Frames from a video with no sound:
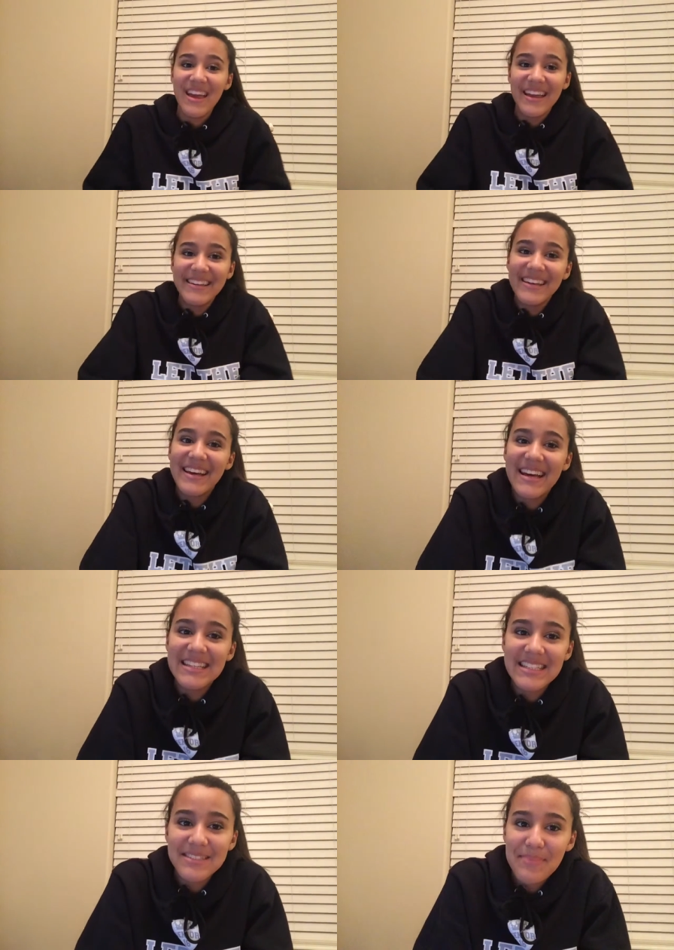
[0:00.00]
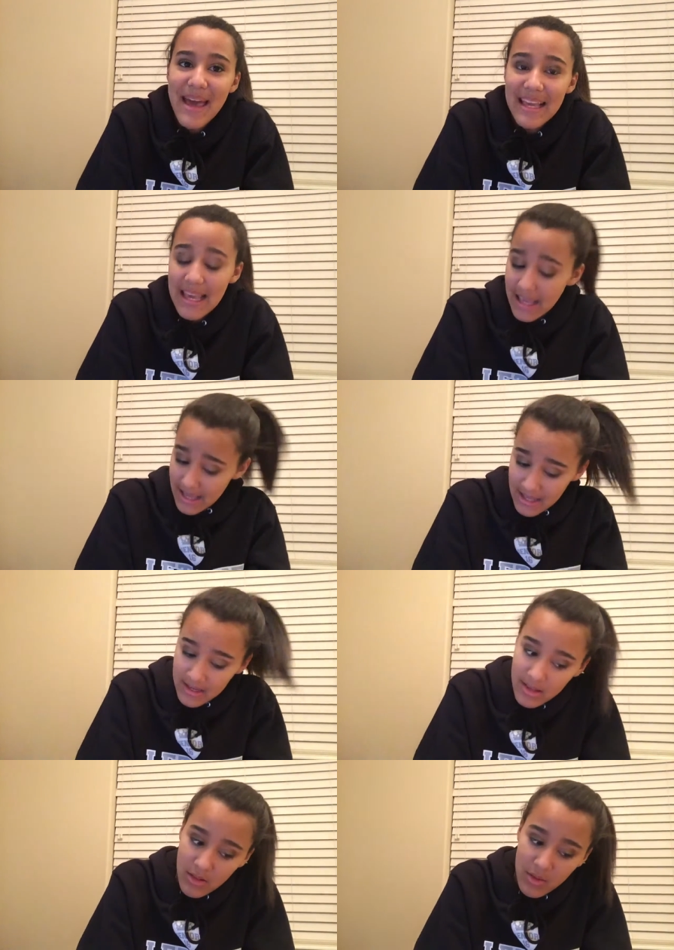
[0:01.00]
Hey guys, it's Maggie, and
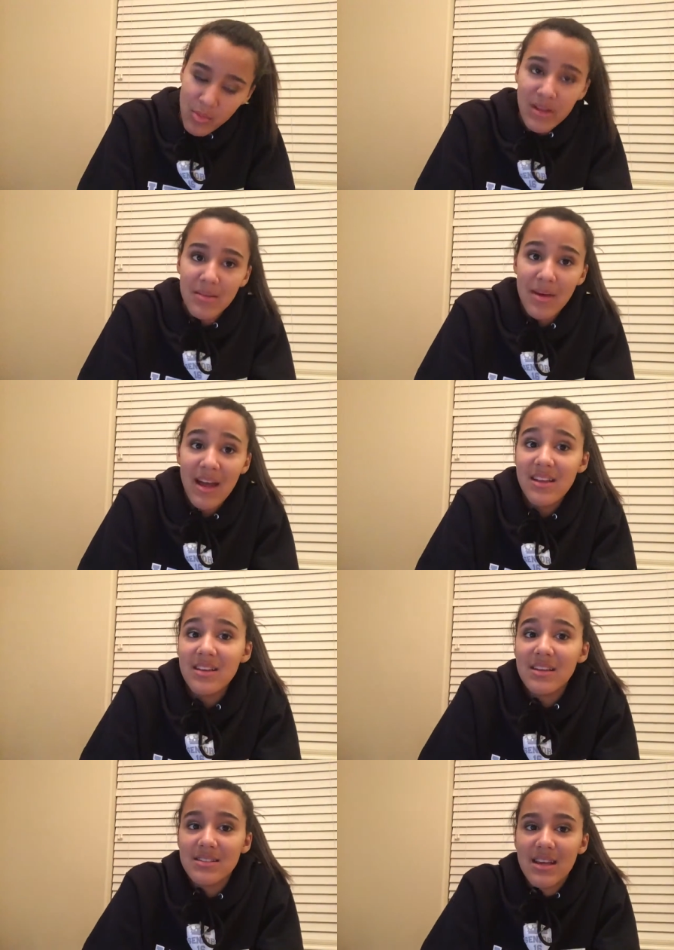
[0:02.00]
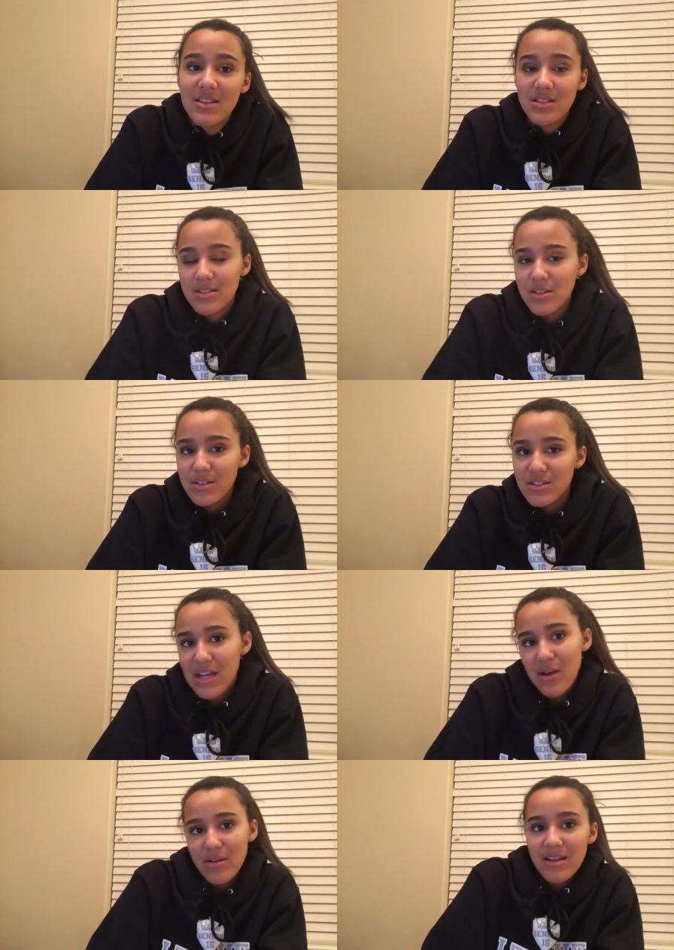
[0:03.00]
I look really bad because I just took a
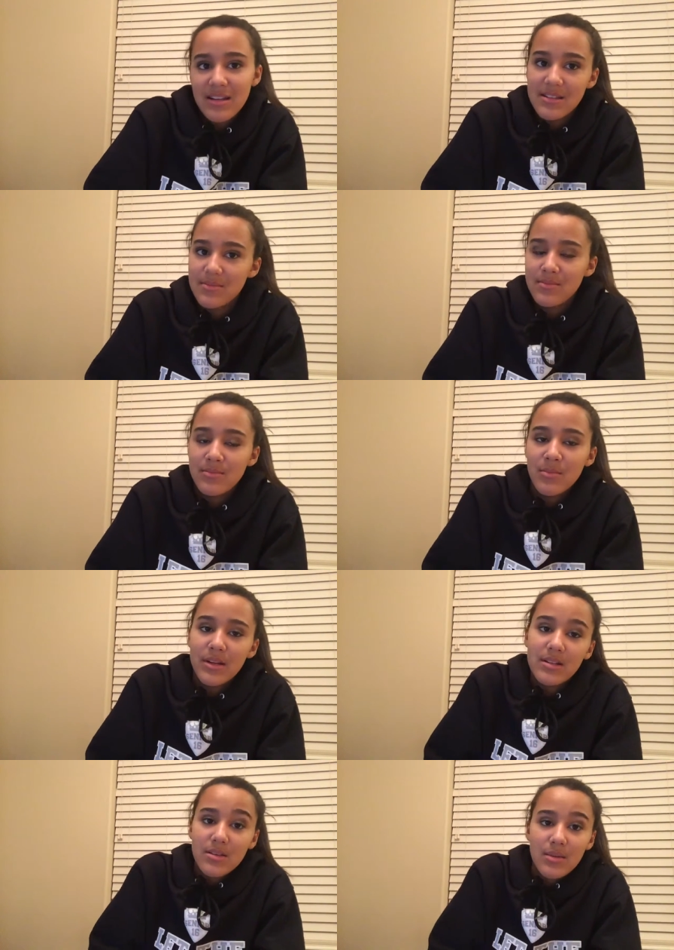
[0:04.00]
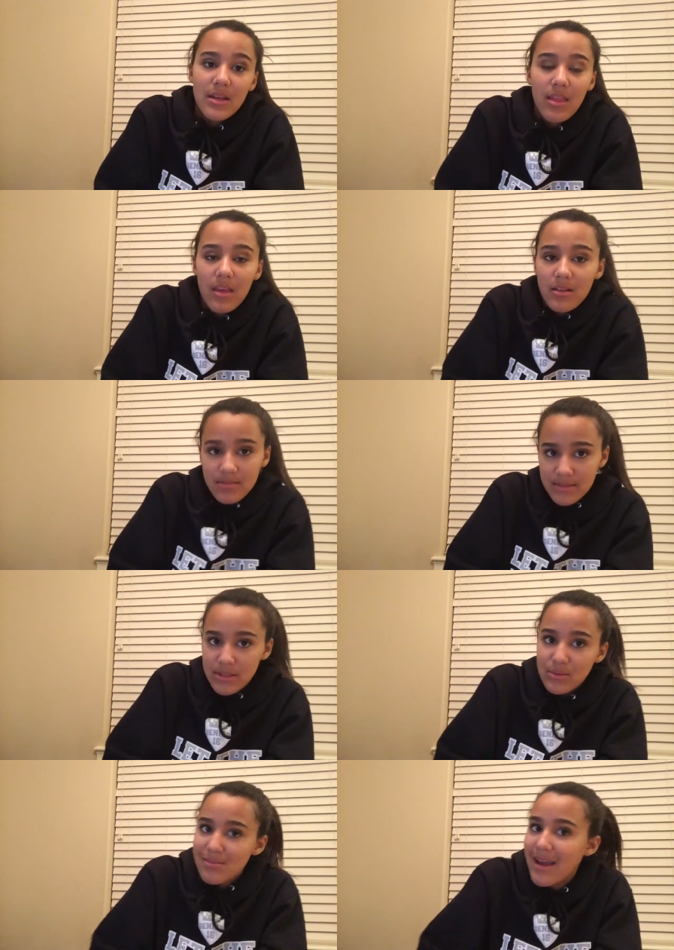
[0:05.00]
shower and I didn't want to do anything
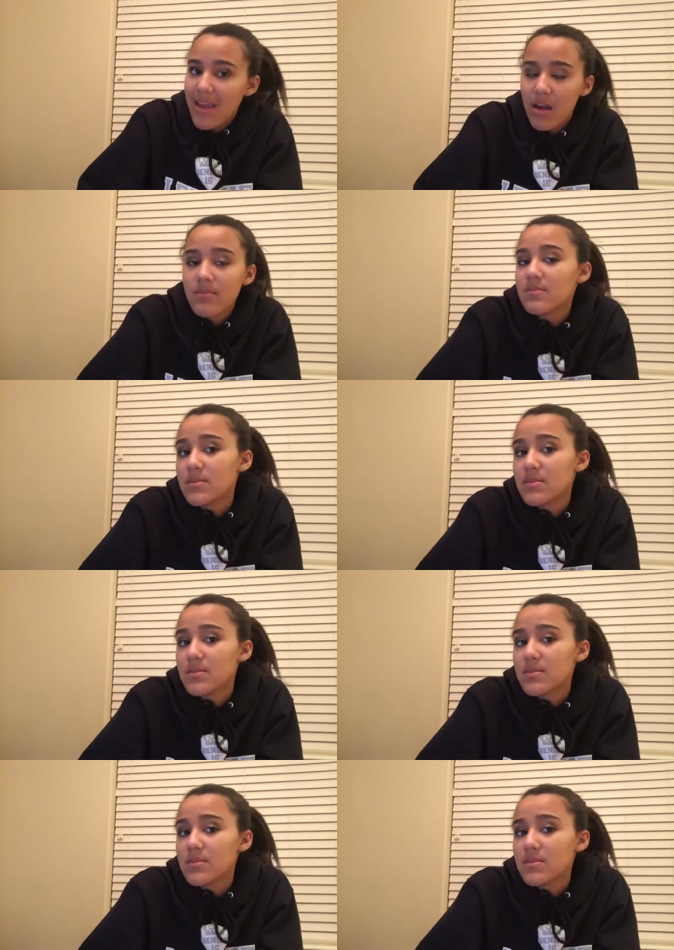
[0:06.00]
to my hair.